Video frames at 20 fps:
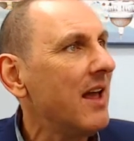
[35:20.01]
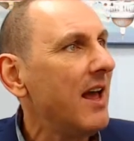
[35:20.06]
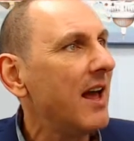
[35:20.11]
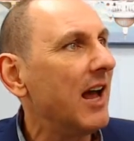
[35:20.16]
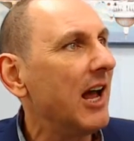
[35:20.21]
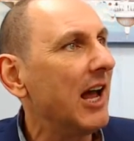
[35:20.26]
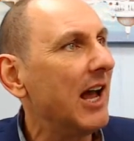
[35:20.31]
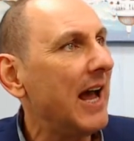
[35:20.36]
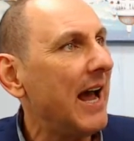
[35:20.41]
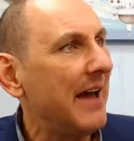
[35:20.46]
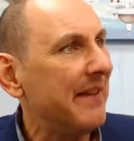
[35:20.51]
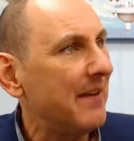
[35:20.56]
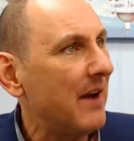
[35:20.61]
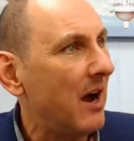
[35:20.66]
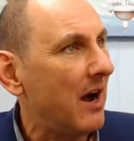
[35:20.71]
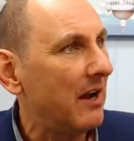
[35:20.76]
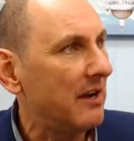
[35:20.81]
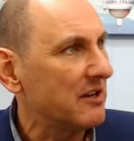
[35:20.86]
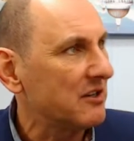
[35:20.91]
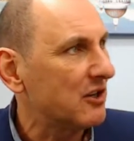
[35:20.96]
And
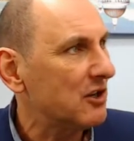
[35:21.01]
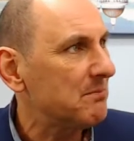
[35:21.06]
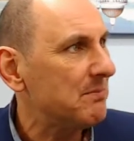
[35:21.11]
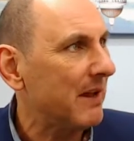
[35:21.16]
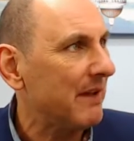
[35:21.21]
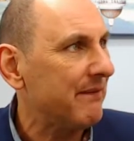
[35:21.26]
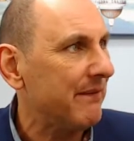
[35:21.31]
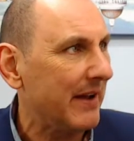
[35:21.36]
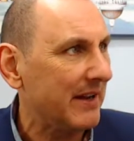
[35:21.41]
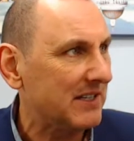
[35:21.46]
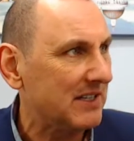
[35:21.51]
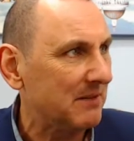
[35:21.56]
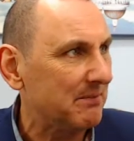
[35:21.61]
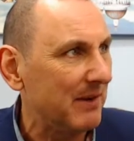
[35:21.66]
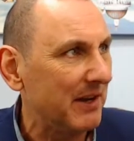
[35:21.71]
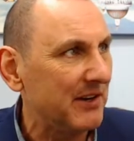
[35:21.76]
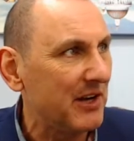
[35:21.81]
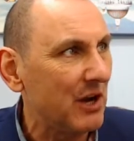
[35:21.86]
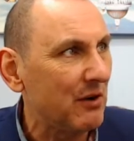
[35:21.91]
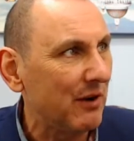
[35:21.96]
Ireland could be affected,
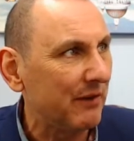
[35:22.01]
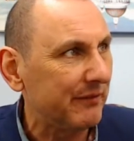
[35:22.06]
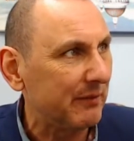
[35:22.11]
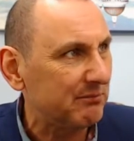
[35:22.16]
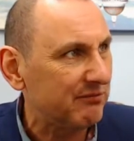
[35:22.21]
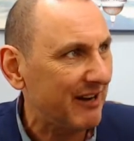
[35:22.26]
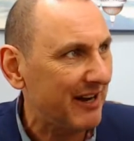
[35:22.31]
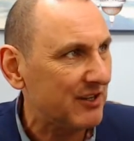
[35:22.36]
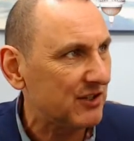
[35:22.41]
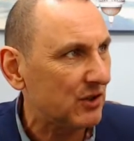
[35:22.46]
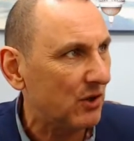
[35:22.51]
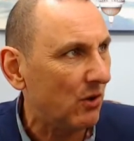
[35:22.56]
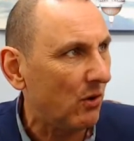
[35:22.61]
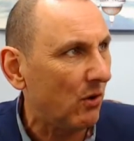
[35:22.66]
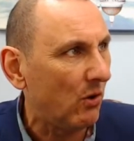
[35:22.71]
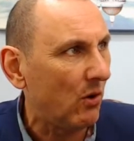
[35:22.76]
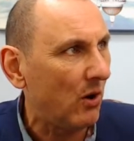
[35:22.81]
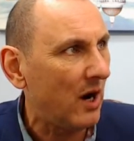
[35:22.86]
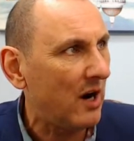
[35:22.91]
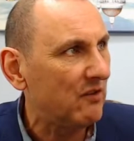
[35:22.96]
but no other brands
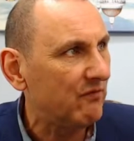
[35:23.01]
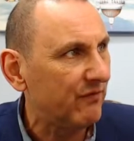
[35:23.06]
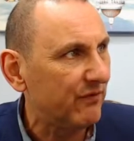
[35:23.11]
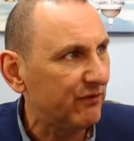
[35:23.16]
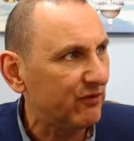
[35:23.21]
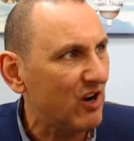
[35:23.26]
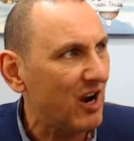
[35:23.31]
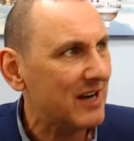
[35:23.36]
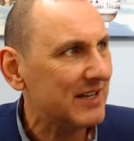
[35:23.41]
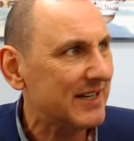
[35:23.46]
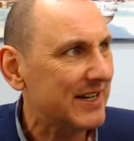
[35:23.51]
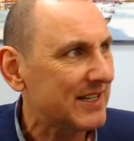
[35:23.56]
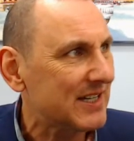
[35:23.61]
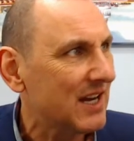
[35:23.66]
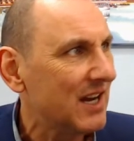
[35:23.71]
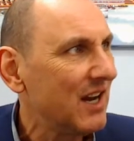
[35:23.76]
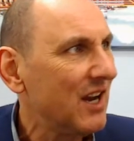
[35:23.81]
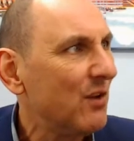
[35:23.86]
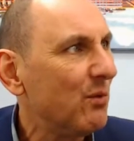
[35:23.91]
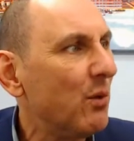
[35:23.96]
or varieties
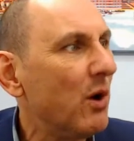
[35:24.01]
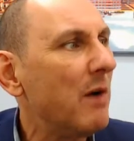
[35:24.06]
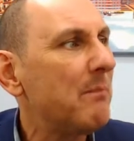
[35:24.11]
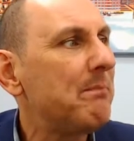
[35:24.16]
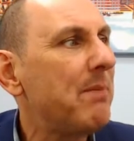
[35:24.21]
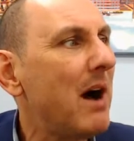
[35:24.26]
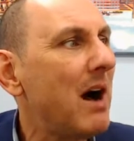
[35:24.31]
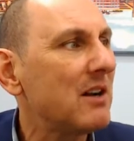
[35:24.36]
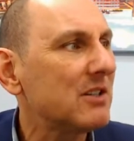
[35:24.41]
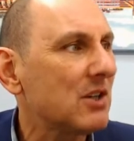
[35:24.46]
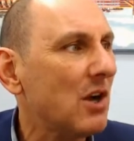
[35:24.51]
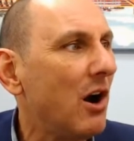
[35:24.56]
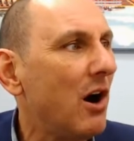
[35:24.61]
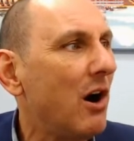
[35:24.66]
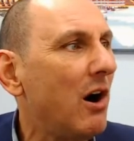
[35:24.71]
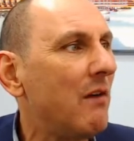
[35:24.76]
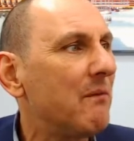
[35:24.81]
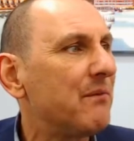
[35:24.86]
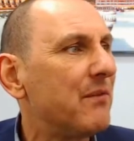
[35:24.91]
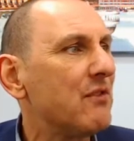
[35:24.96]
were part
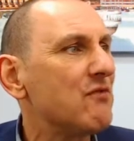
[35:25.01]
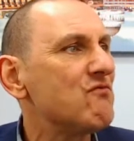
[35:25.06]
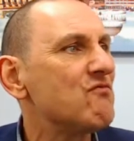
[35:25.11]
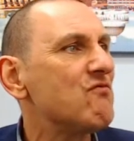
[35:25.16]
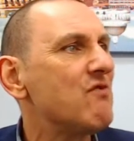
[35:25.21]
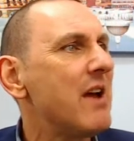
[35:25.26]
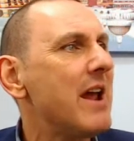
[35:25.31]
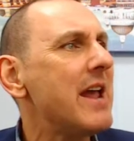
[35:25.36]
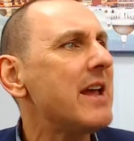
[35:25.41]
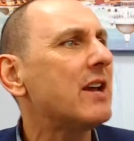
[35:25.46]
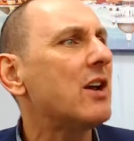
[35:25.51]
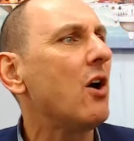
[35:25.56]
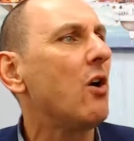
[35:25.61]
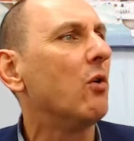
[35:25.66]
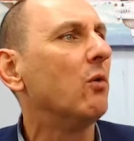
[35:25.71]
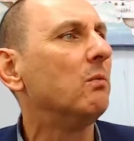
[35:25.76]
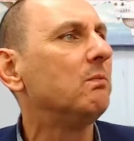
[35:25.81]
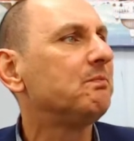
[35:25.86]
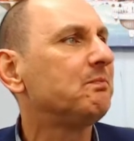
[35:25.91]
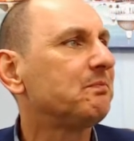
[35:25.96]
of the recall.